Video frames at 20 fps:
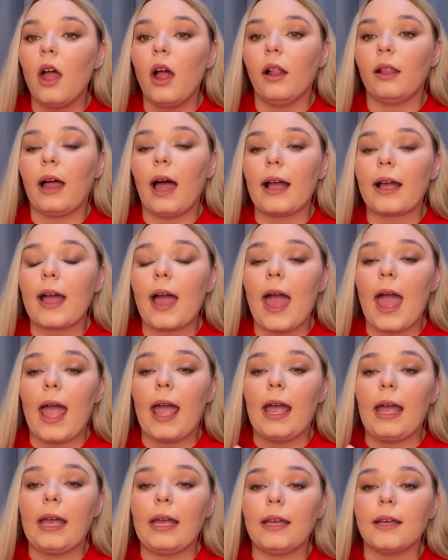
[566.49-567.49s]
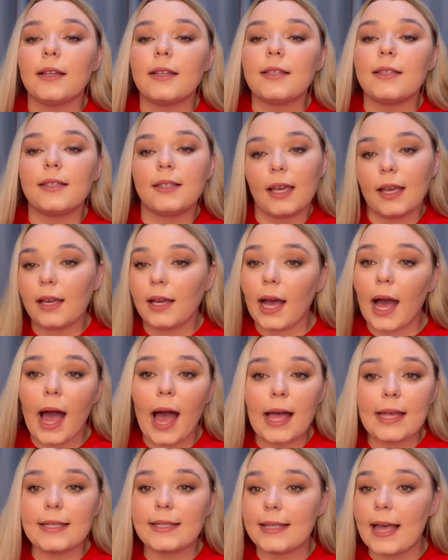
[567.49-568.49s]
like a
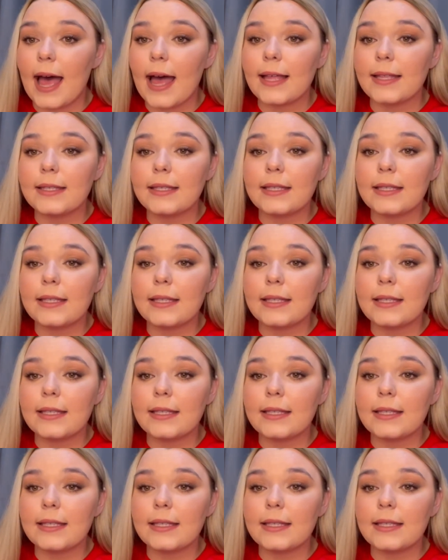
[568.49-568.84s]
skincare set